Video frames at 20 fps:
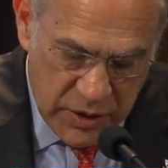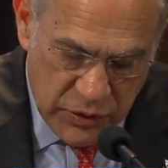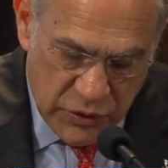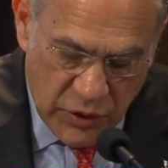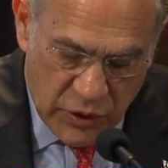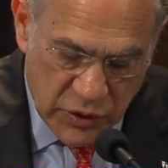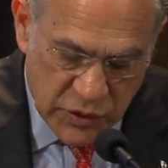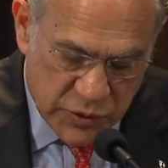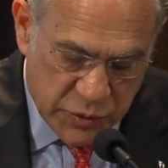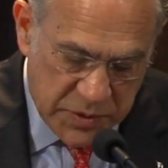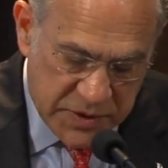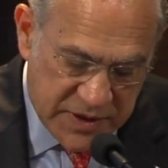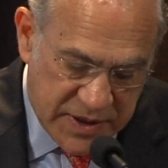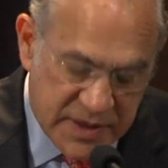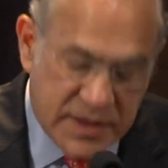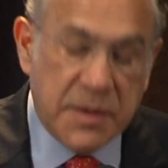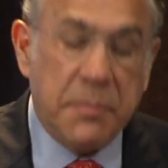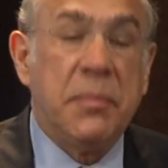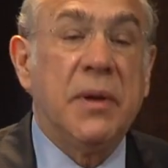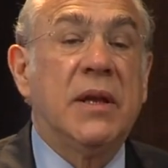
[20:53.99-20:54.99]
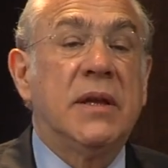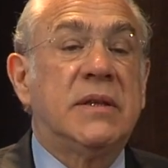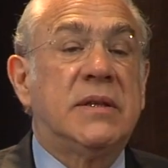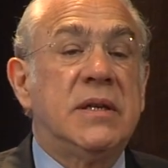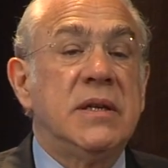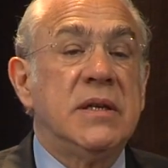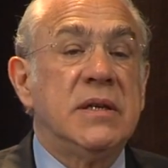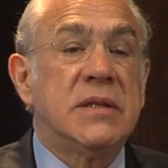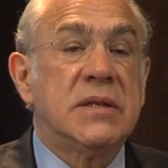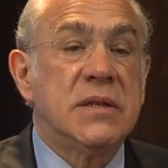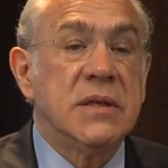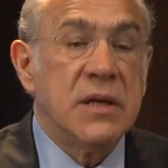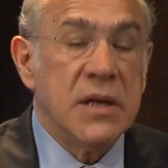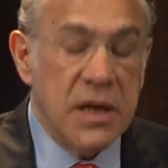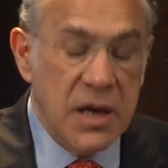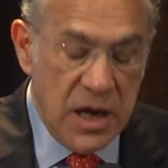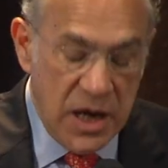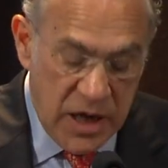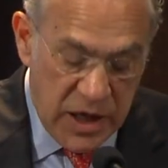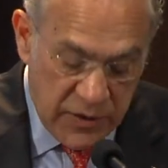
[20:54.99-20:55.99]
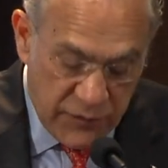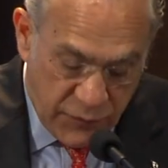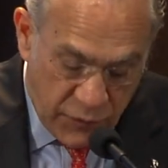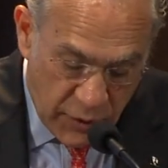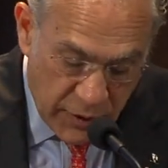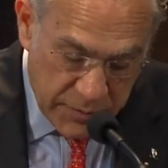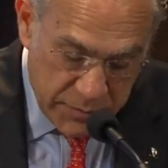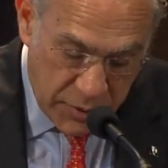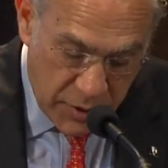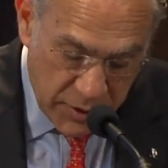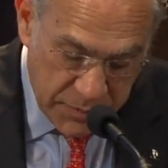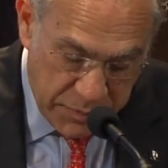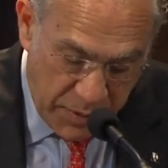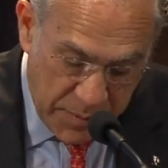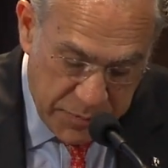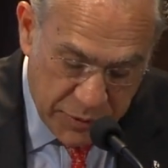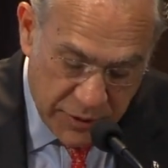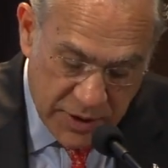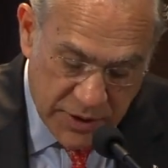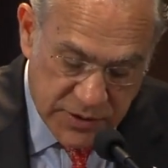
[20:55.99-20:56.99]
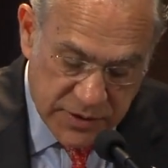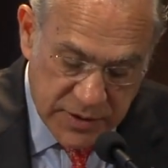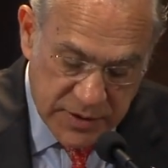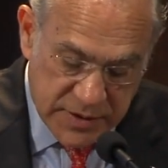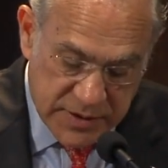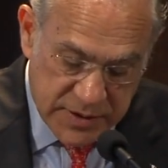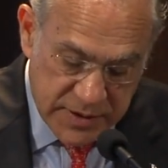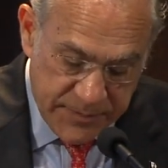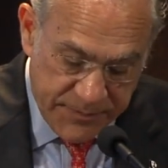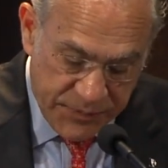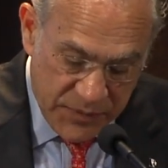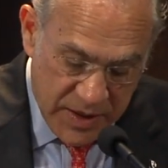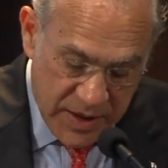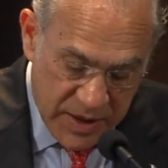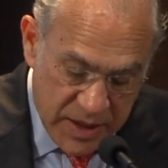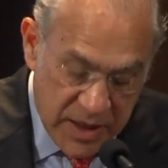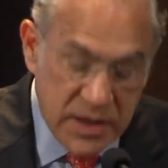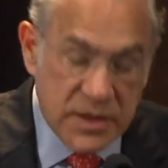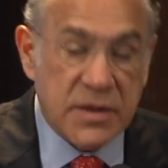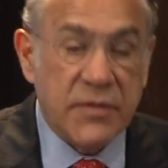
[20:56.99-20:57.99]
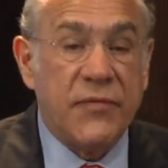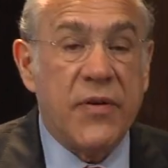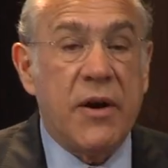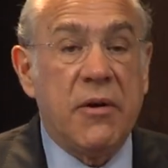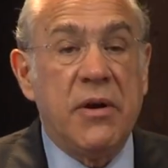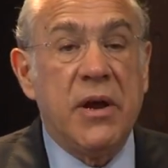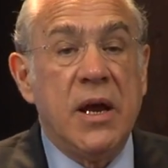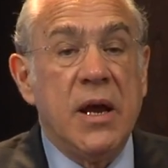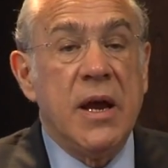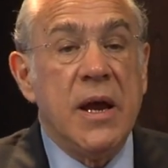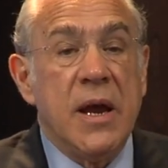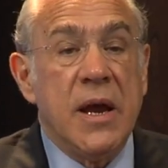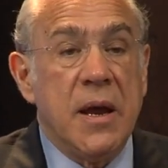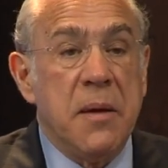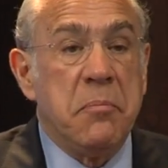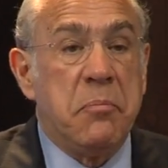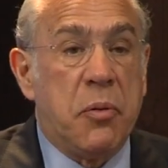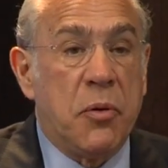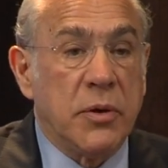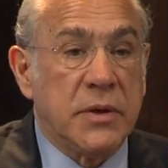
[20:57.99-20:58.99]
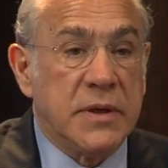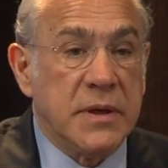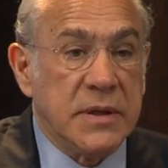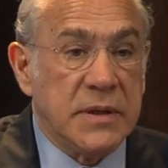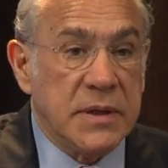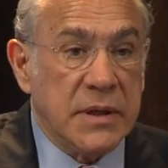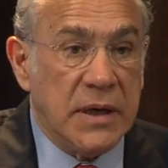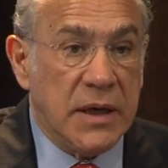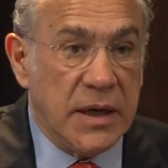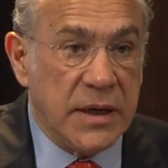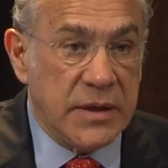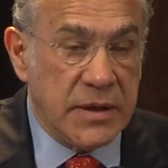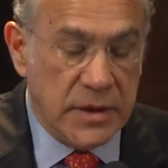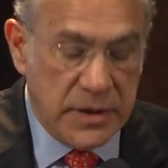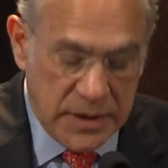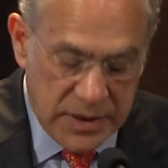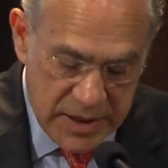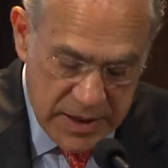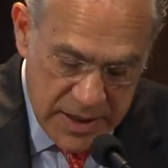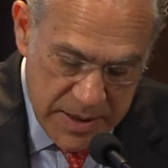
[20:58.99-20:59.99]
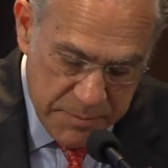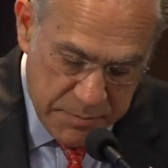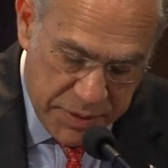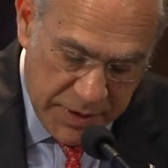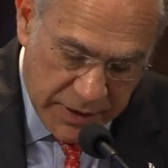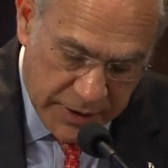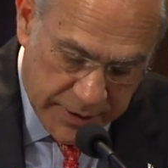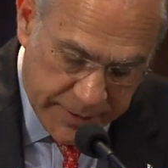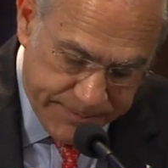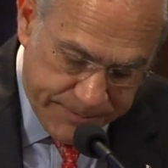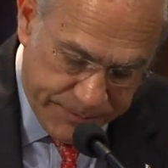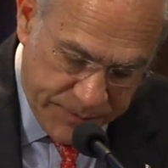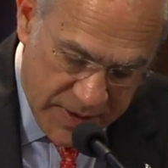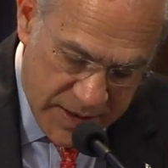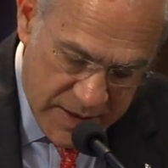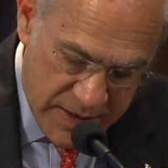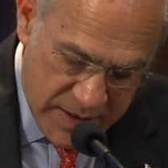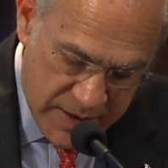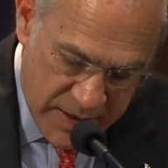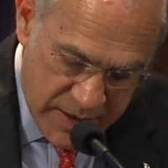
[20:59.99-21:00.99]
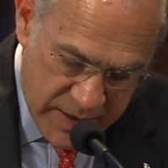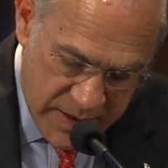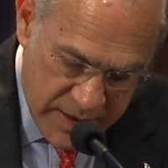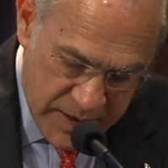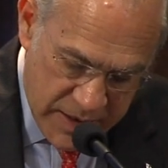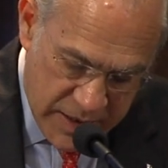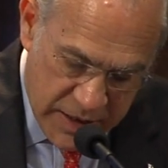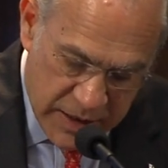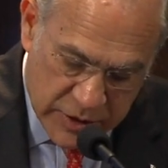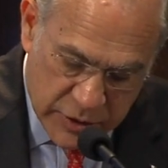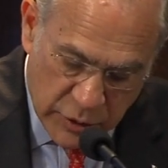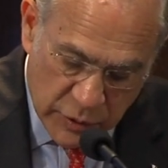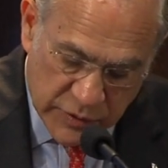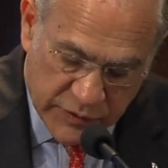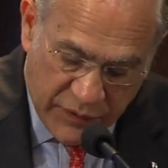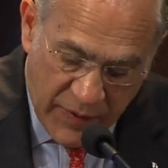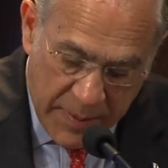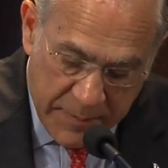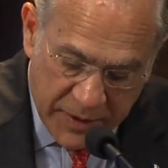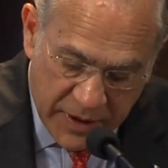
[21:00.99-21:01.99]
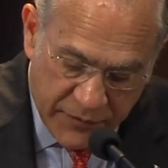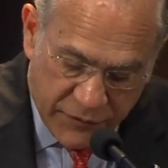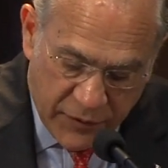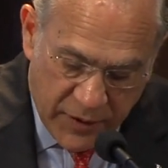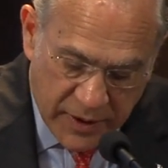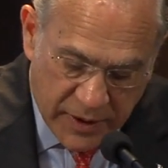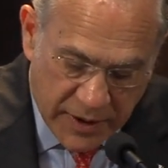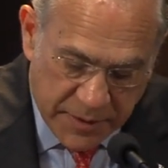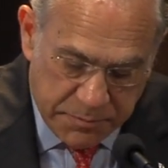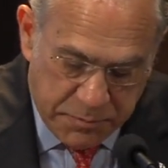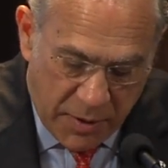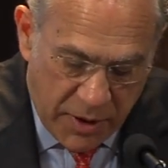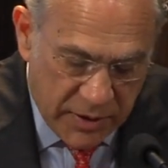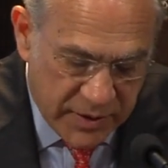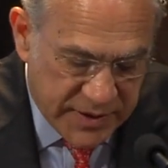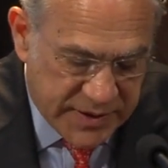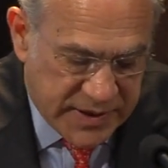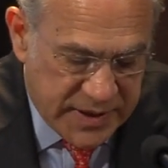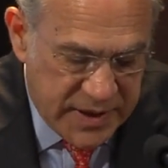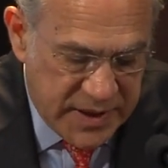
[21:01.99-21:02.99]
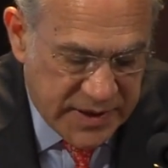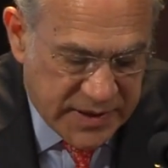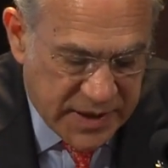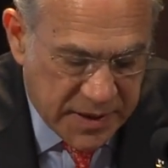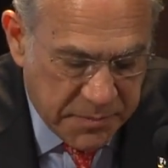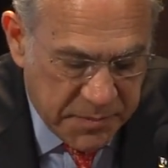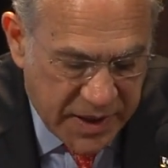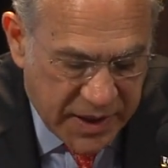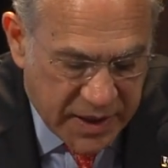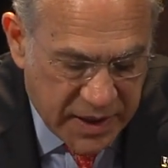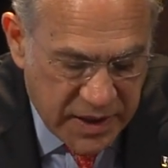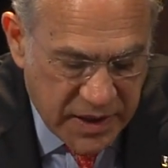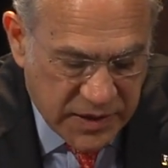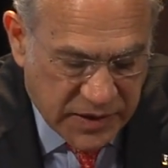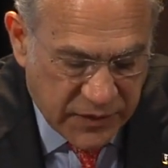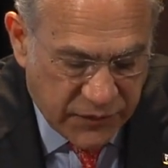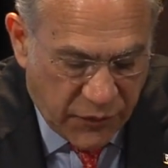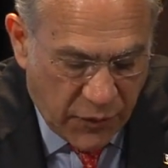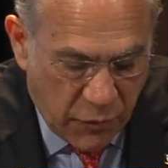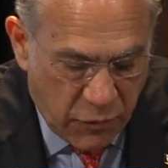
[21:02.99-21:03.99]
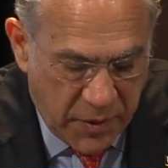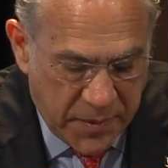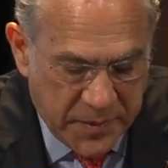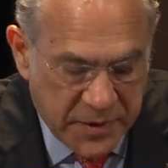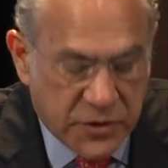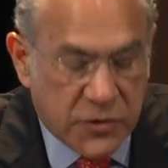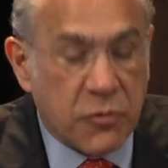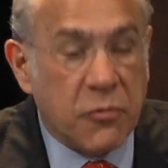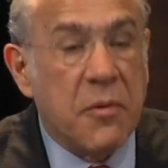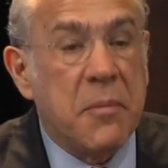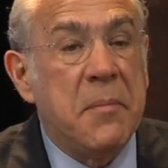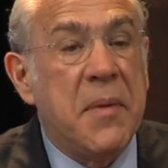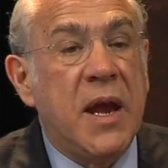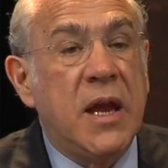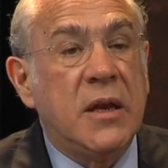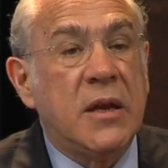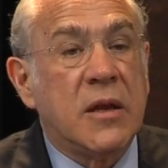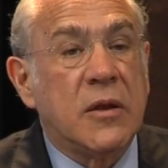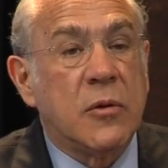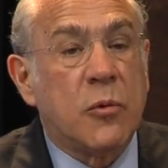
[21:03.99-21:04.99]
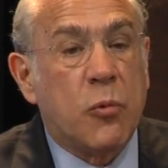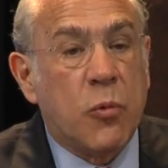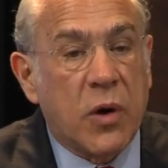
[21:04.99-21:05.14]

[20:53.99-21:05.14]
those with disabilities, and foreign-born populations is a very important other pillar. It includes family-friendly policies that make it easier for women to remain in the